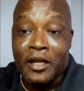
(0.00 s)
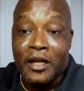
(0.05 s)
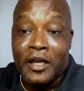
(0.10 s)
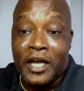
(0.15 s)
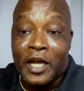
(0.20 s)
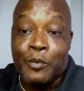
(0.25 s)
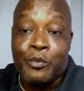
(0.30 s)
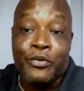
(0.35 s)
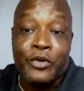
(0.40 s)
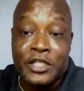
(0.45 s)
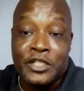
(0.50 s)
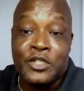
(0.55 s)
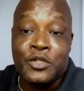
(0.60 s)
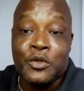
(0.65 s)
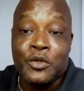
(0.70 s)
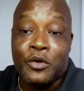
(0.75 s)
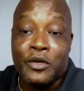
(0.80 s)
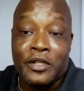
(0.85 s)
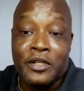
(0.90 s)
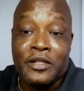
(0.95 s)
I'm pretty
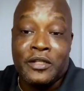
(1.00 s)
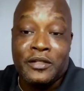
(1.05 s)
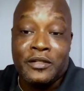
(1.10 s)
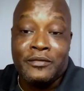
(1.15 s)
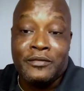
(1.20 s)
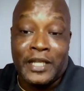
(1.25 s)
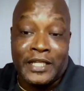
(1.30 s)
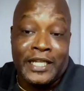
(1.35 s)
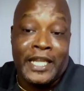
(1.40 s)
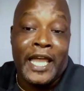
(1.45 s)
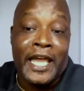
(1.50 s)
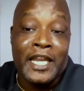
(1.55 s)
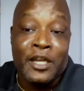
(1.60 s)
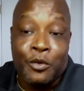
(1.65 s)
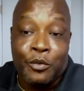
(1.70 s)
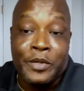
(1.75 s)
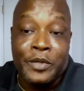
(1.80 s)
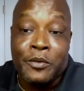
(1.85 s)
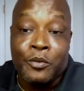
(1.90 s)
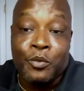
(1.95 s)
sure that the candidate will
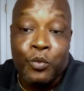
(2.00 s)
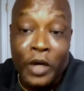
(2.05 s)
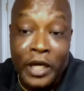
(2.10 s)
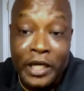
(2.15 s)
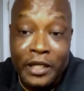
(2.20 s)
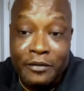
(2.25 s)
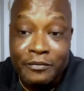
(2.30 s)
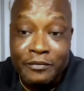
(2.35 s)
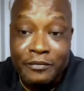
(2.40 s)
be white.